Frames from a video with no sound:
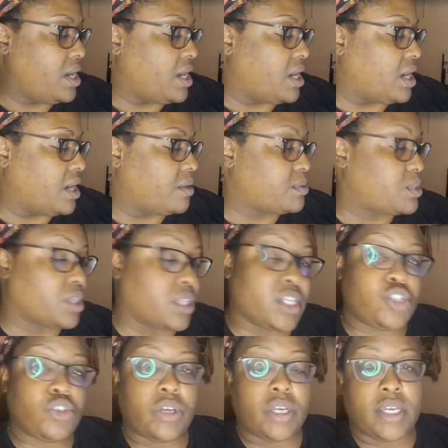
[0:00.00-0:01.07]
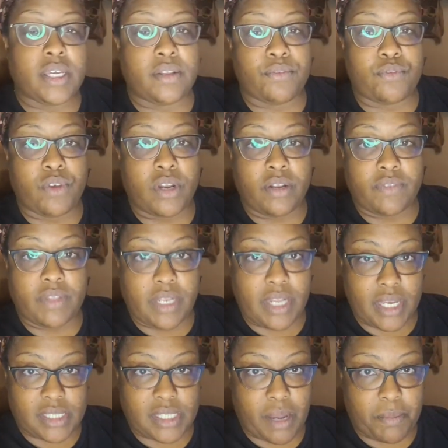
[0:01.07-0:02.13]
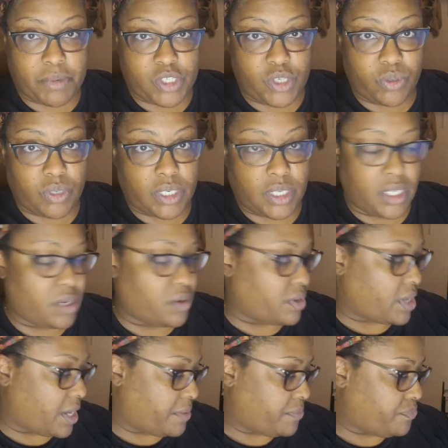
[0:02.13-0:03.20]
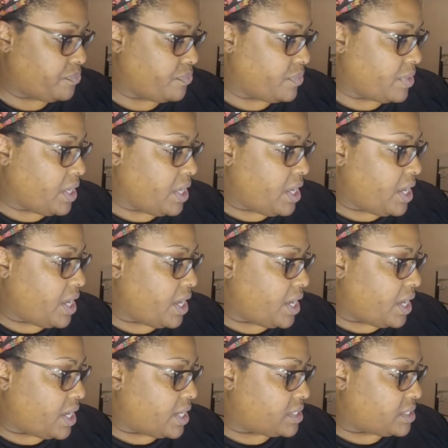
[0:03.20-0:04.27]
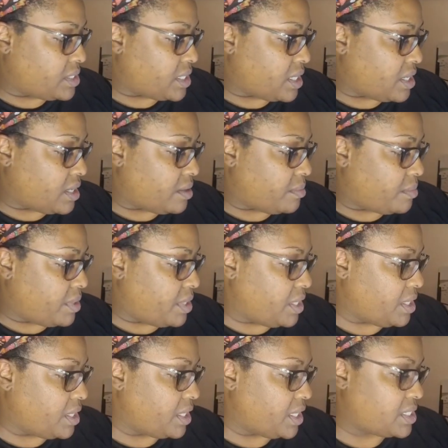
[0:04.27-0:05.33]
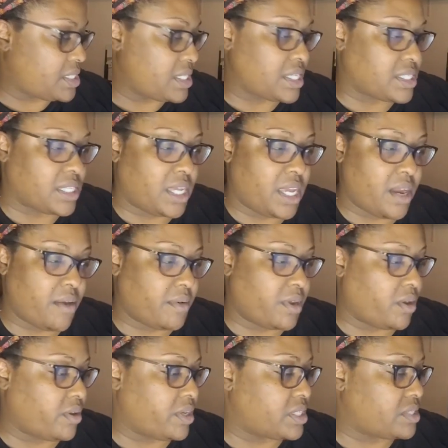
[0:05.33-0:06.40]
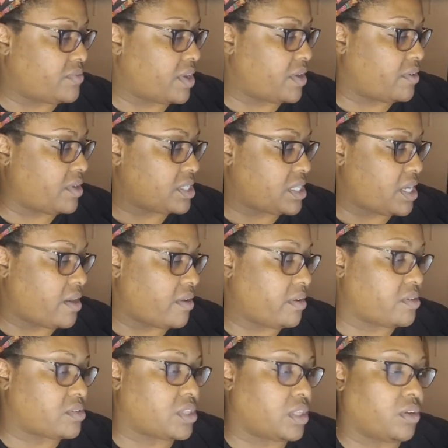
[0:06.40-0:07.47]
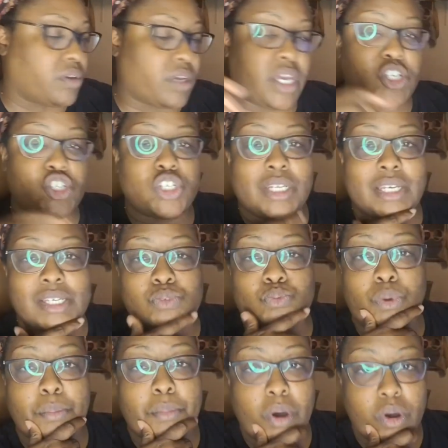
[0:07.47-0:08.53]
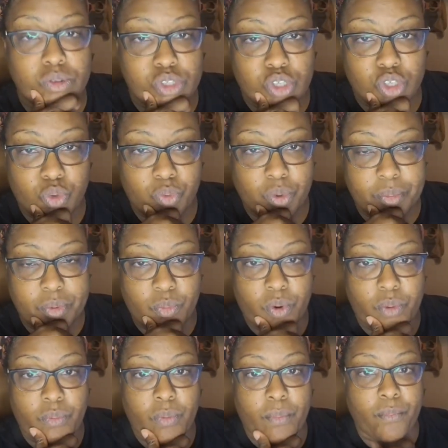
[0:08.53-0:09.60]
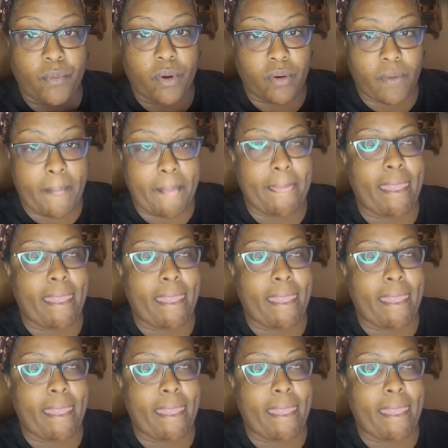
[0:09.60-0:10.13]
so that you can get in front of the next opportunity, okay? And it says the carrier is various carriers. The location is remote, so you will be remote.